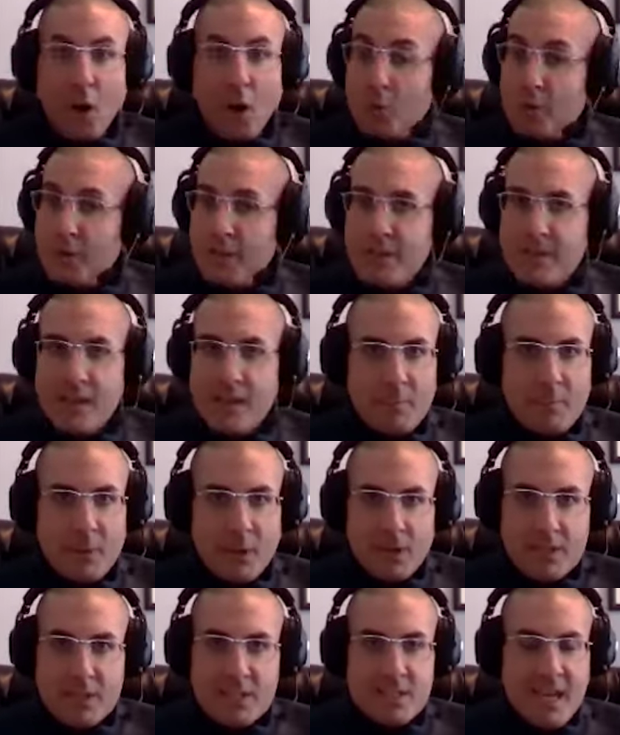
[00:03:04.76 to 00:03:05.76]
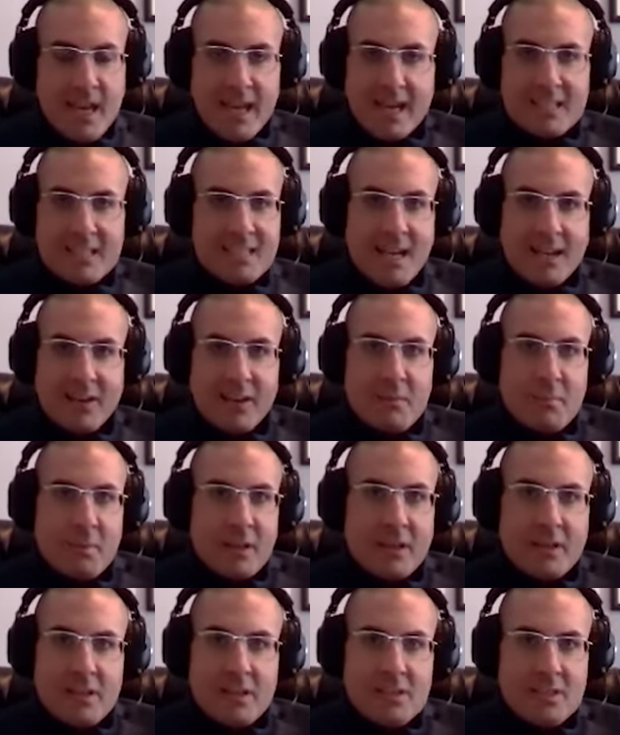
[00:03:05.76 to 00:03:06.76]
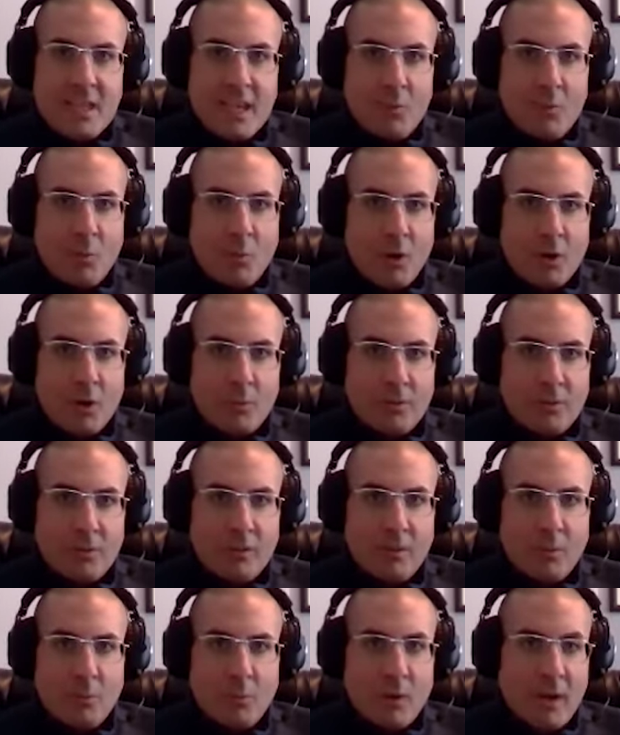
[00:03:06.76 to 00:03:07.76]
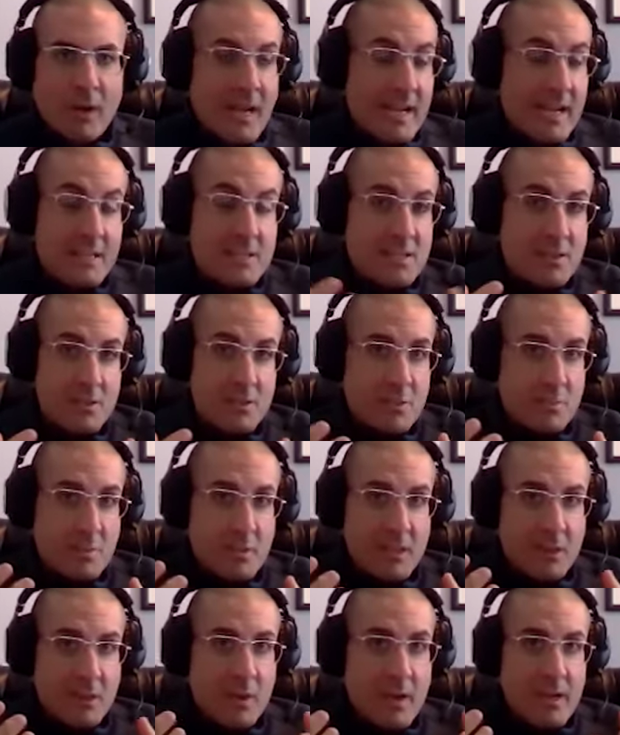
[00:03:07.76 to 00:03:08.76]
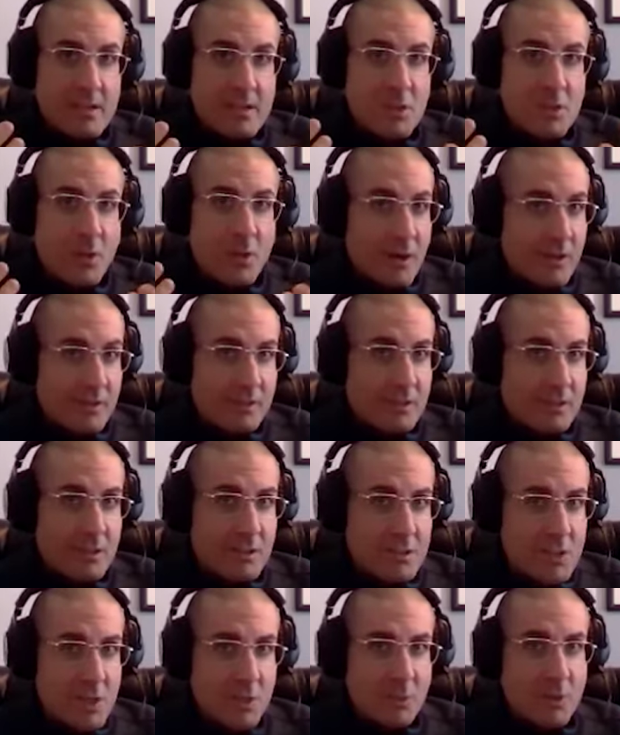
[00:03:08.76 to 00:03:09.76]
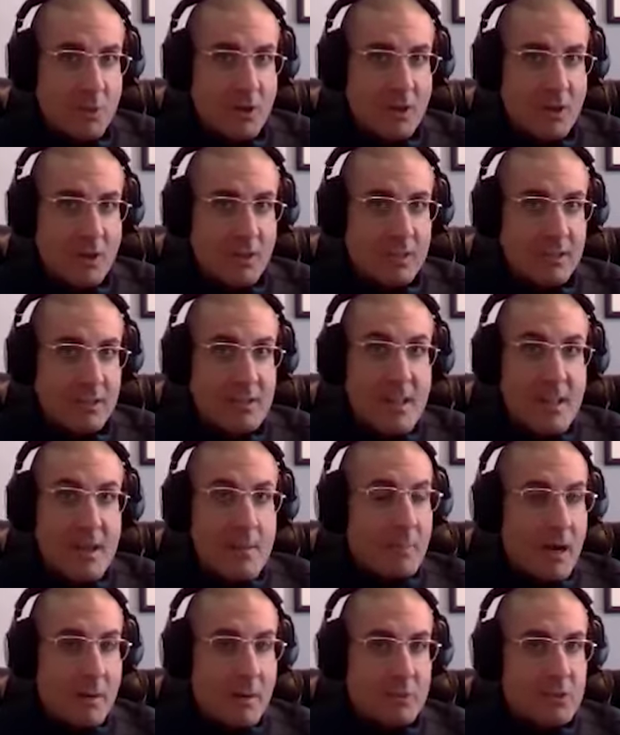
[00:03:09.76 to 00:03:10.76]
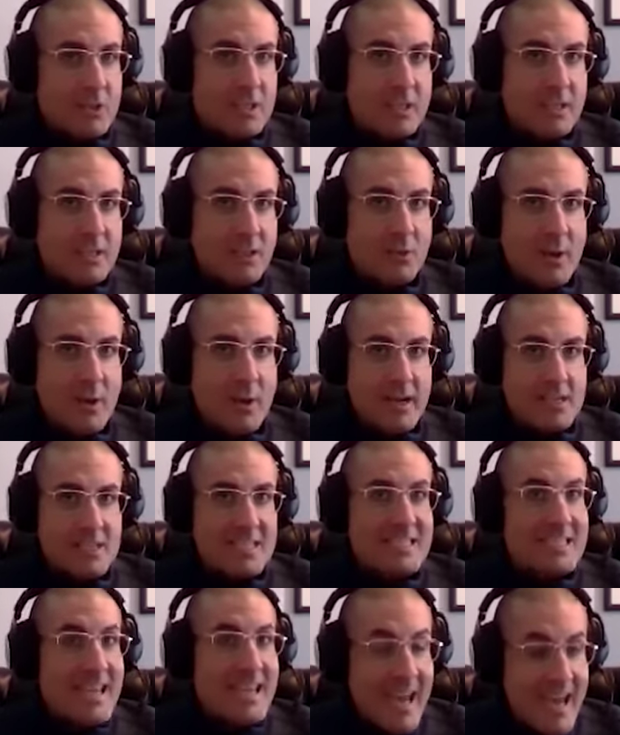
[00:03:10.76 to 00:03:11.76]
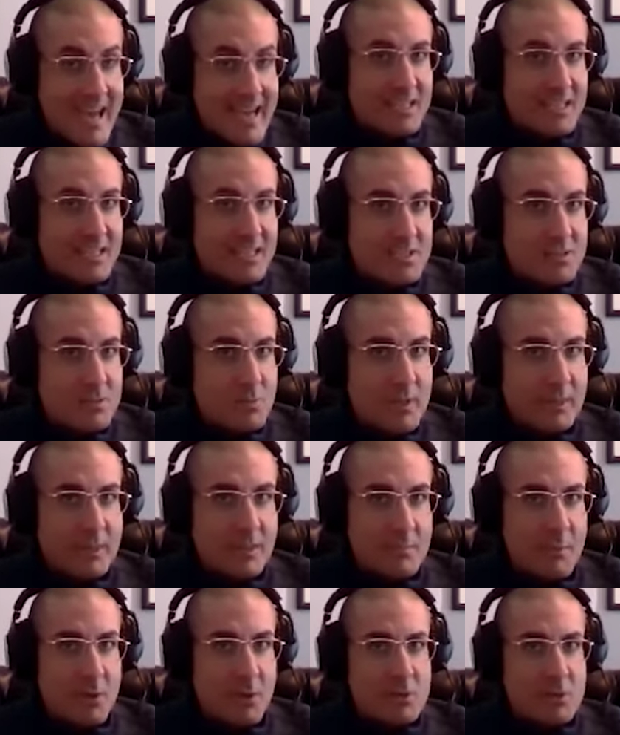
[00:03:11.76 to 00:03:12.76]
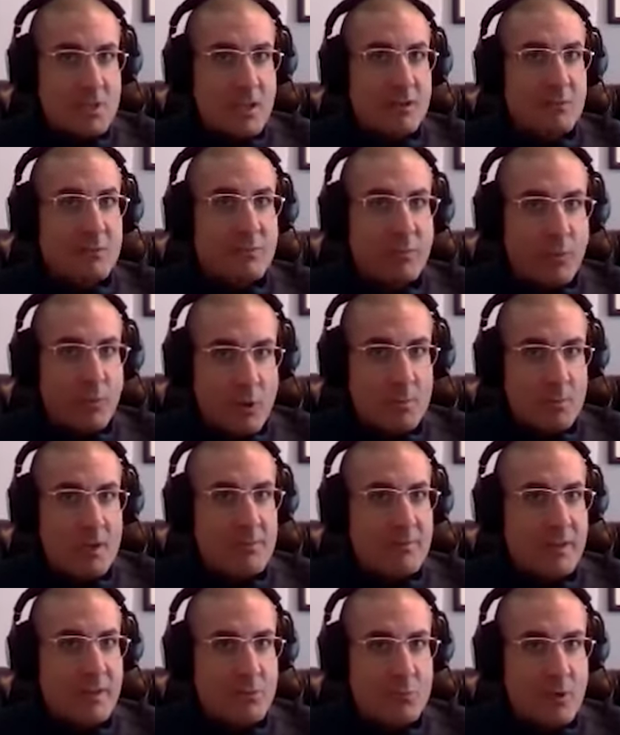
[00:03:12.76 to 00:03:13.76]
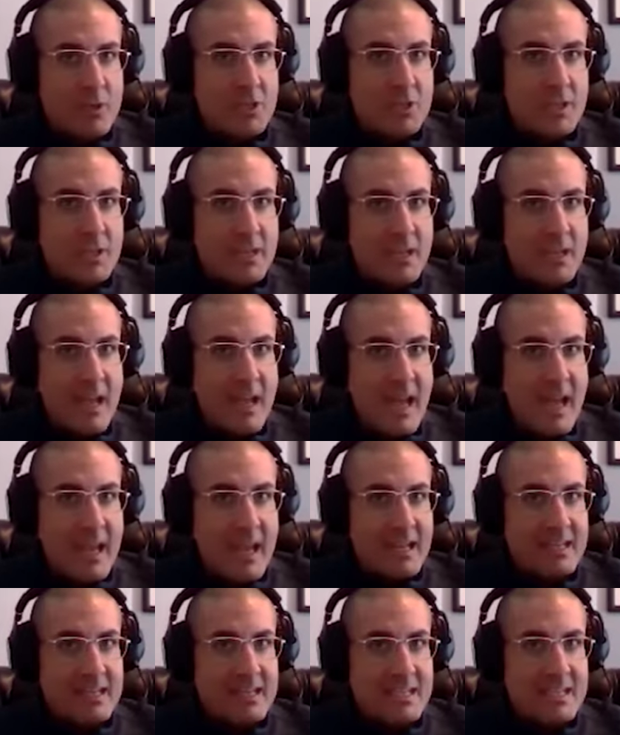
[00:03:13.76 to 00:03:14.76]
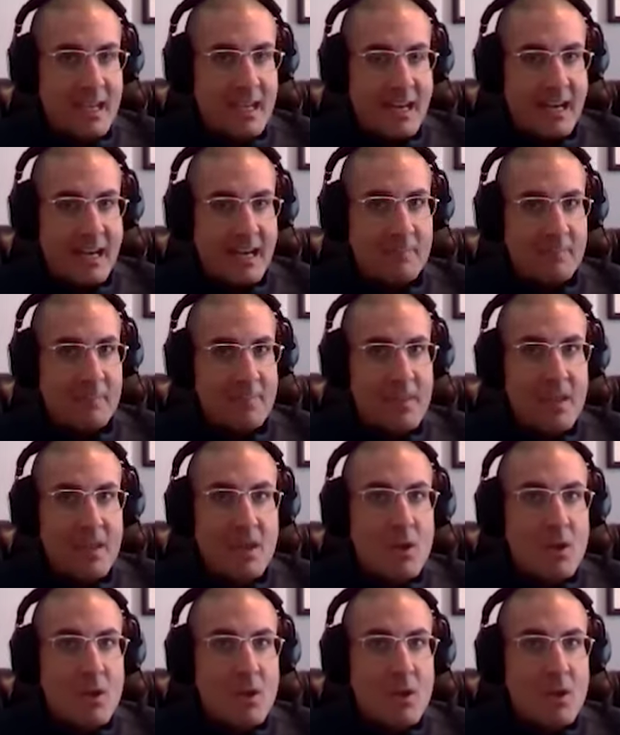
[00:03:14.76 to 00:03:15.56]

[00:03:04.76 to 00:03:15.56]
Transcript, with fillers: only their books, and it's not only because they work with the, what I consider to be the greatest authors who are publishing the greatest texts with the most informative, enriching, and um,